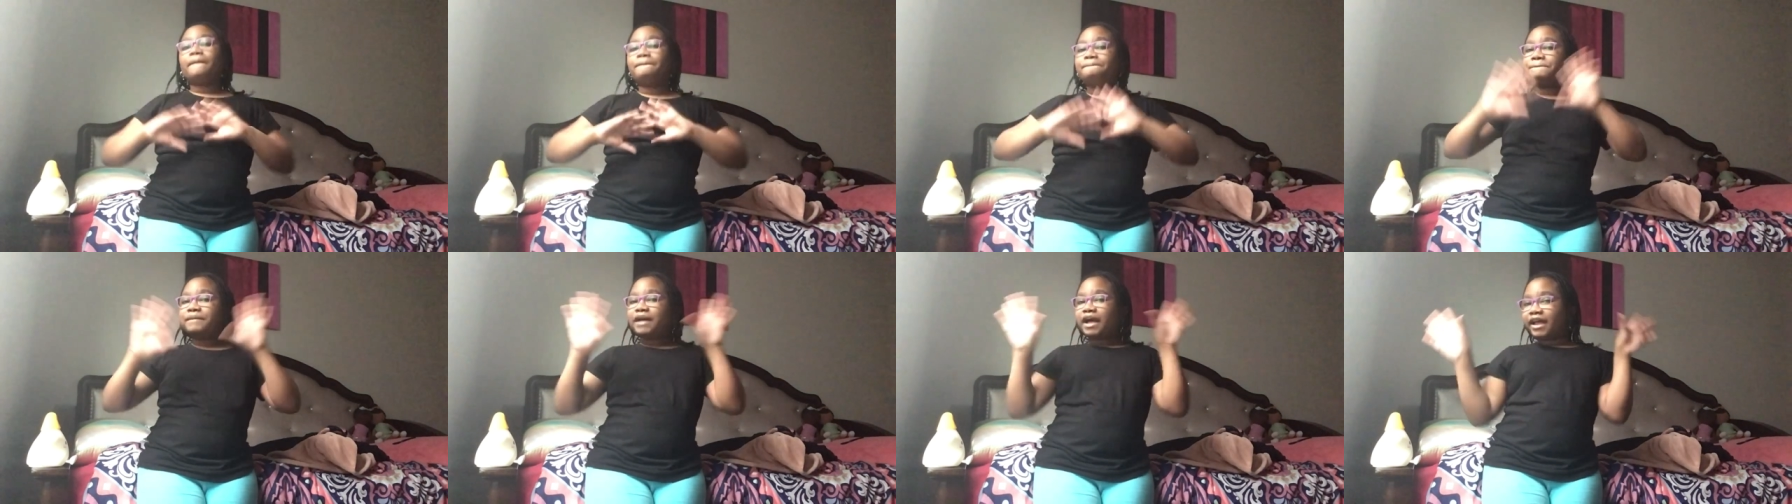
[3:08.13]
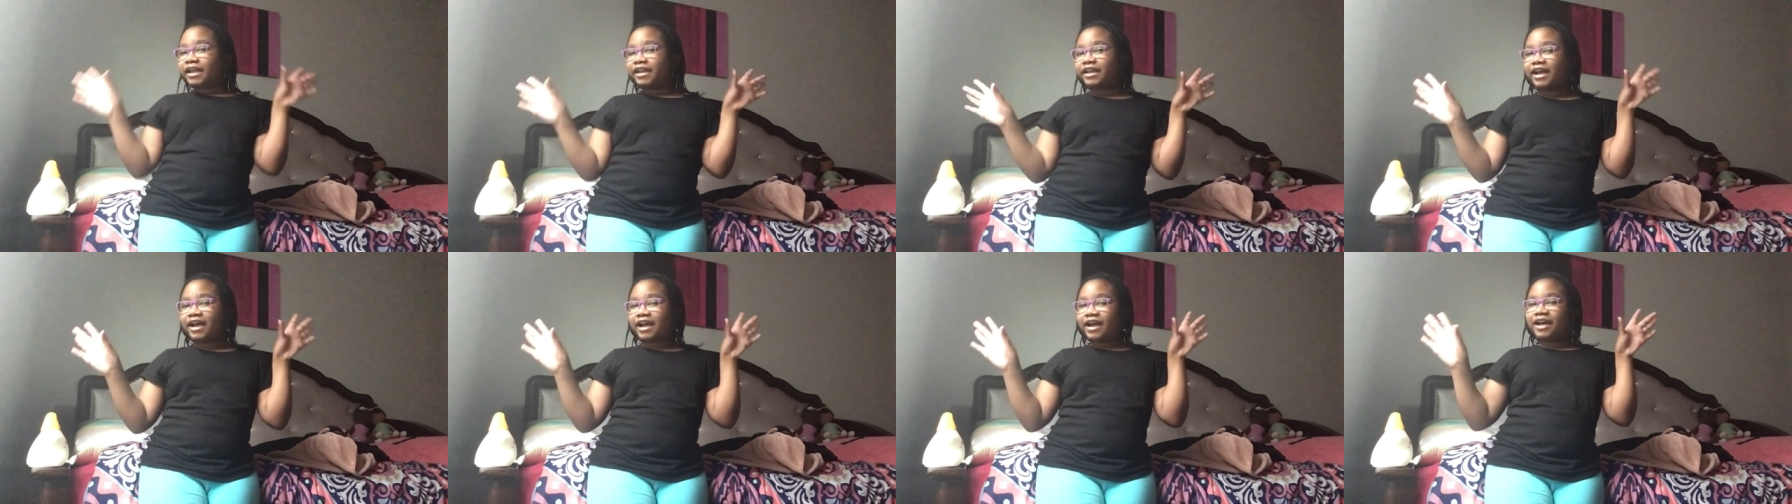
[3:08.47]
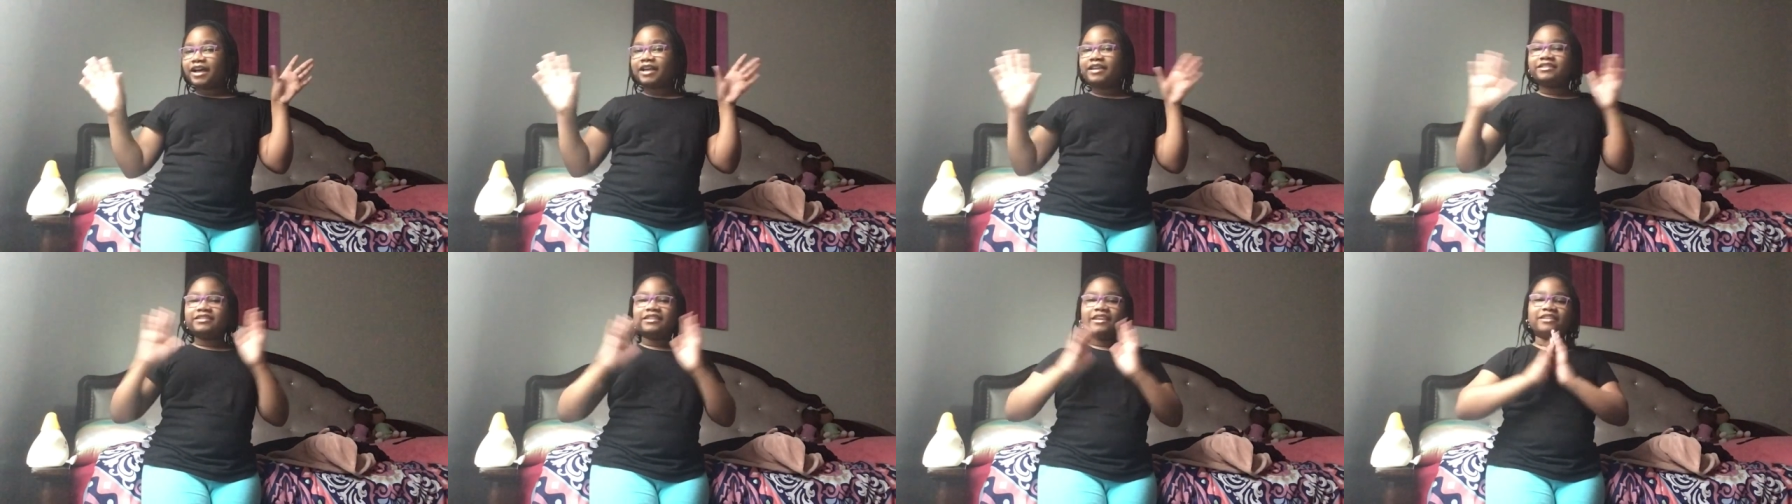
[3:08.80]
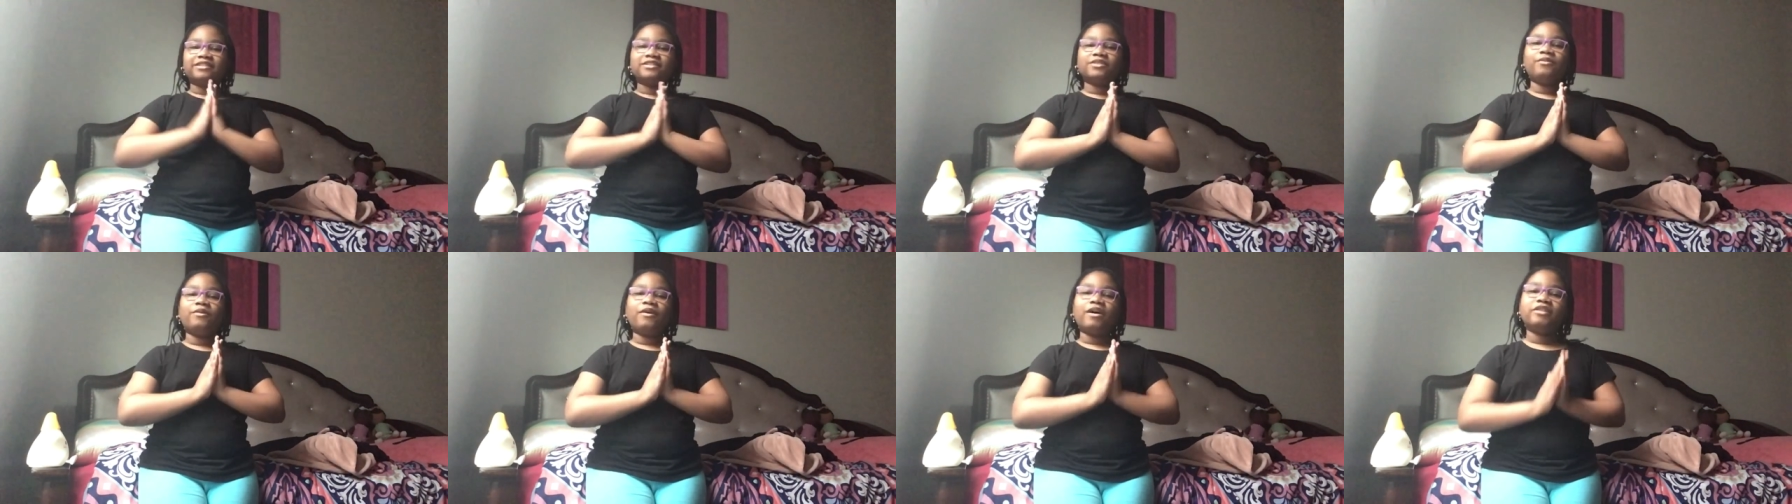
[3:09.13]
bye guys. Thanks
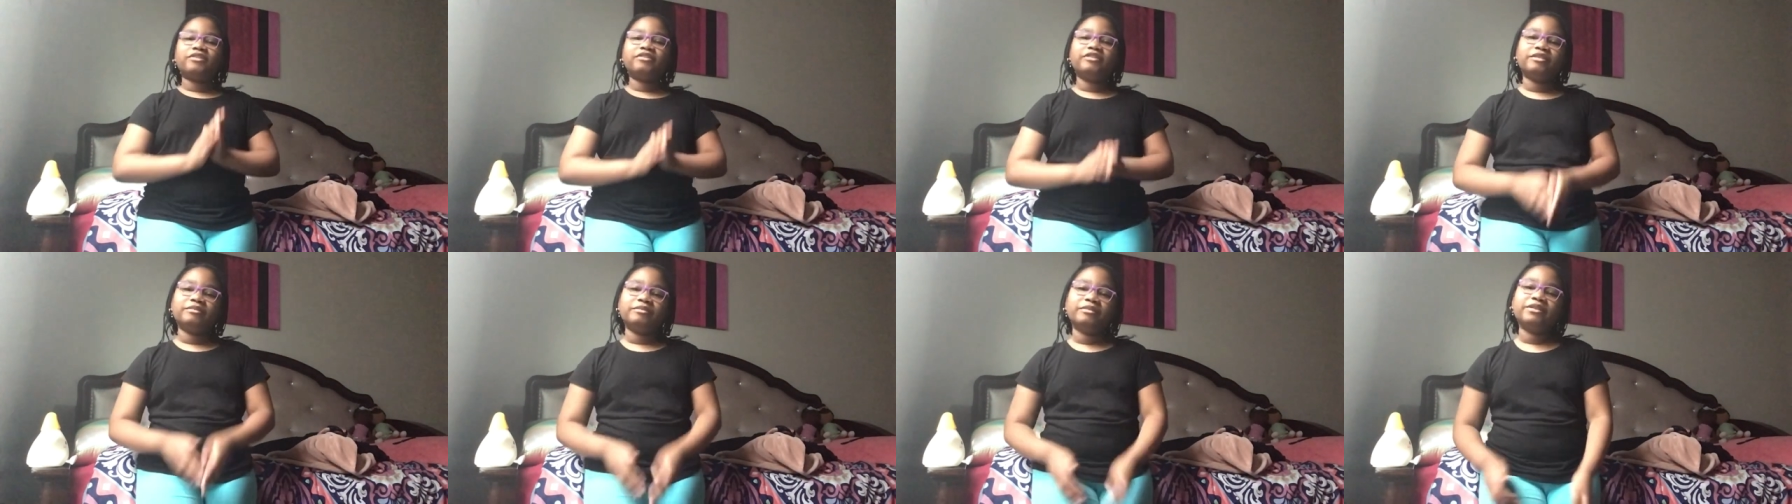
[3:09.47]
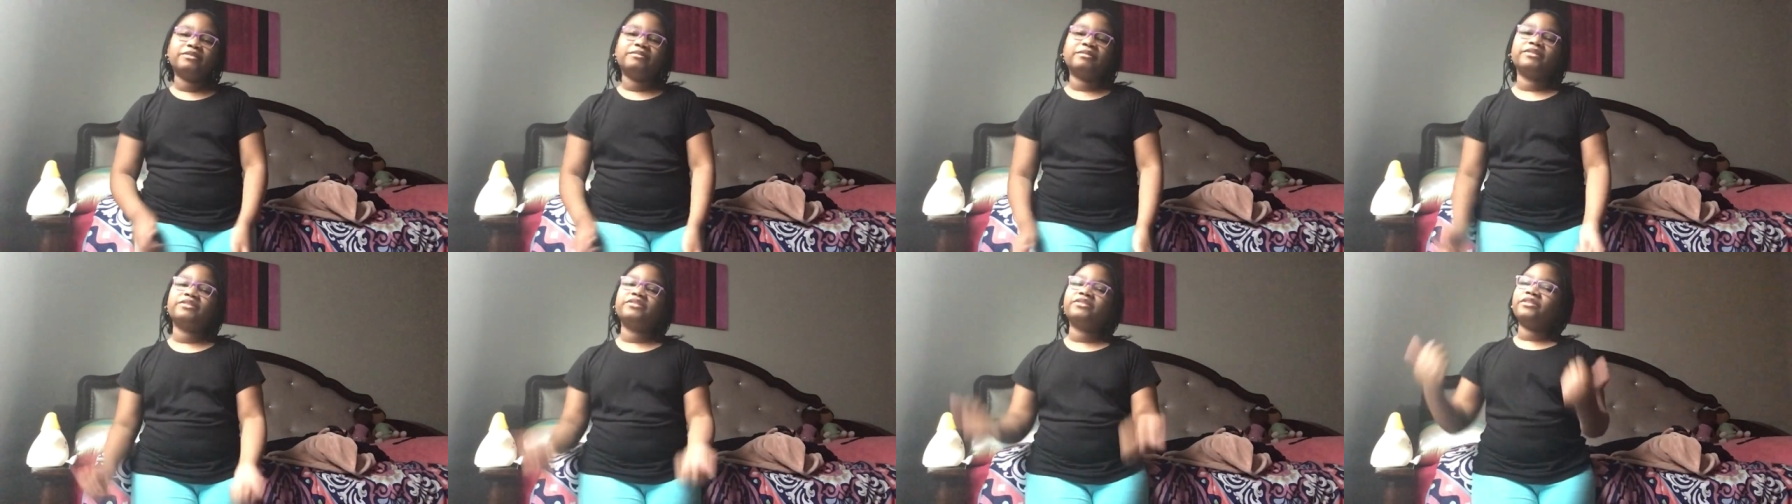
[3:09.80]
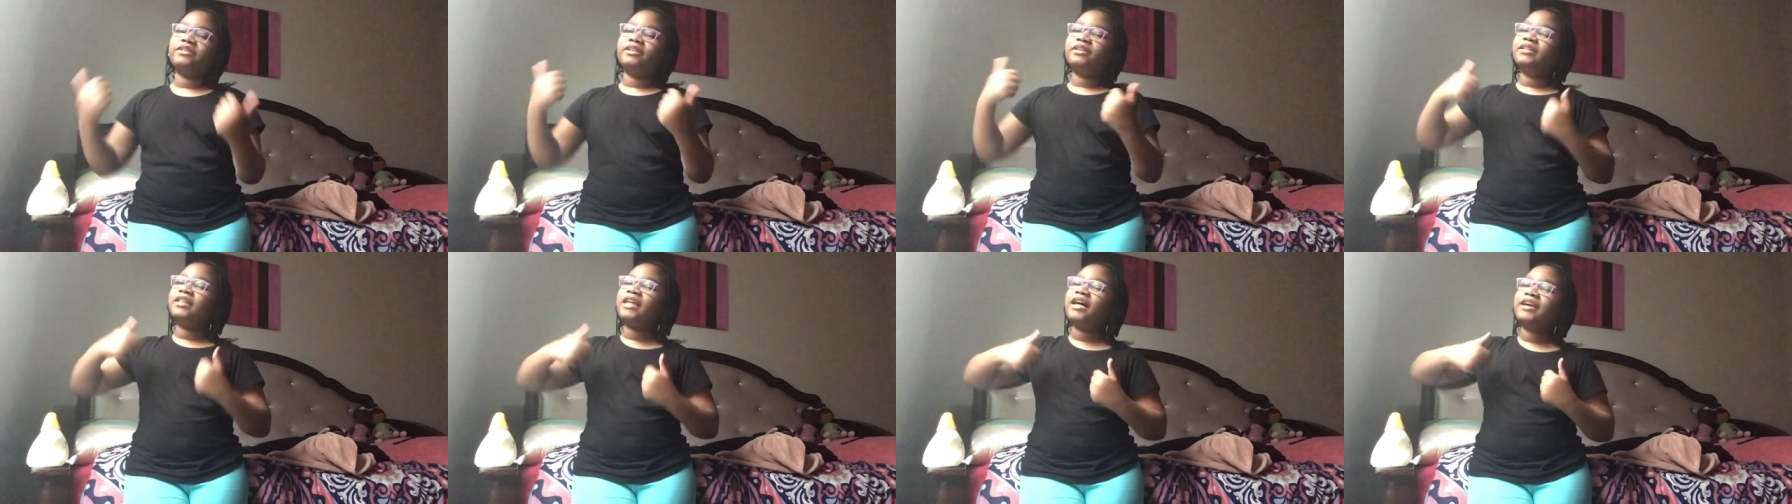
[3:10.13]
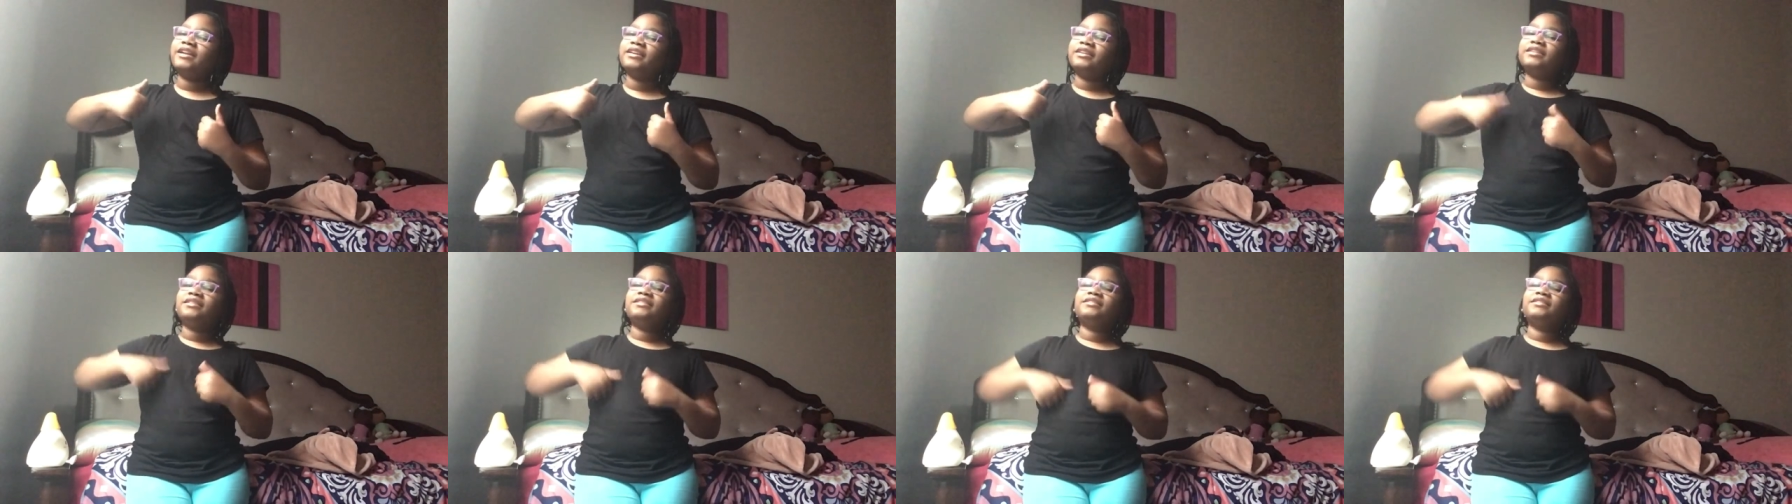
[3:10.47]
for watching. Please make sure to like,